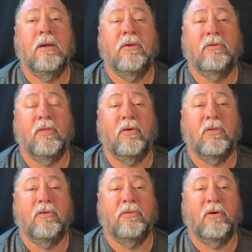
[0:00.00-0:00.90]
So
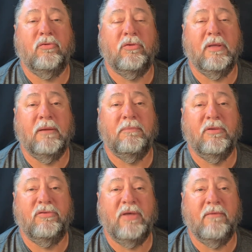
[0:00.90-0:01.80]
those are the,
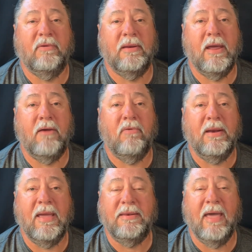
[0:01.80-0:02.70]
the seven
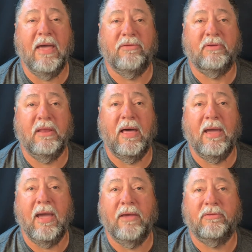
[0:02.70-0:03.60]
everyday tasks that
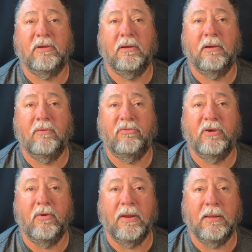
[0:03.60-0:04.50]
I ask of
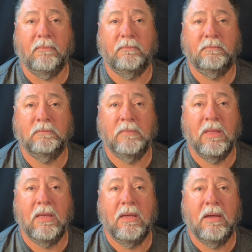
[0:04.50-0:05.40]
Siri.
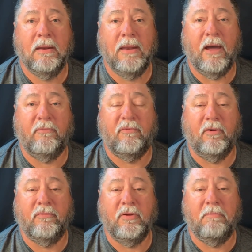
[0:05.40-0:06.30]
Now
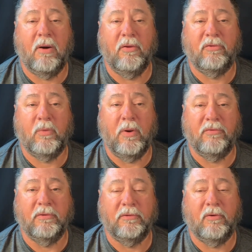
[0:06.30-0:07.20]
for a few bonus
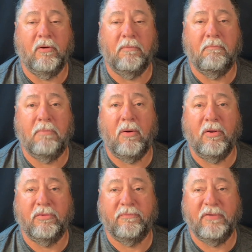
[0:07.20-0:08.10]
questions, or
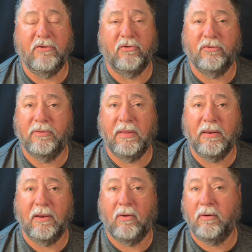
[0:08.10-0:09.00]
bonus features
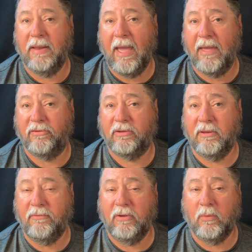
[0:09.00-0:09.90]
that are tasks,
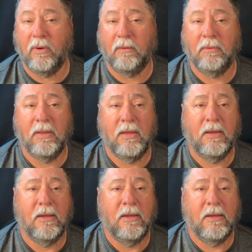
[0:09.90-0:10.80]
if you will.
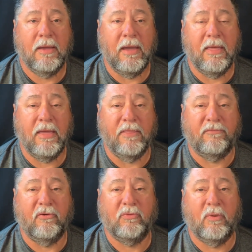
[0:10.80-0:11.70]
And, and the
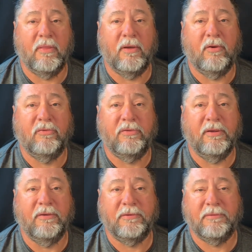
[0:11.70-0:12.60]
first one of those
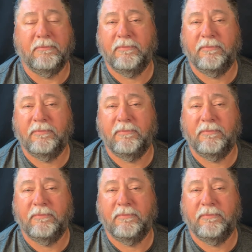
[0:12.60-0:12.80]
is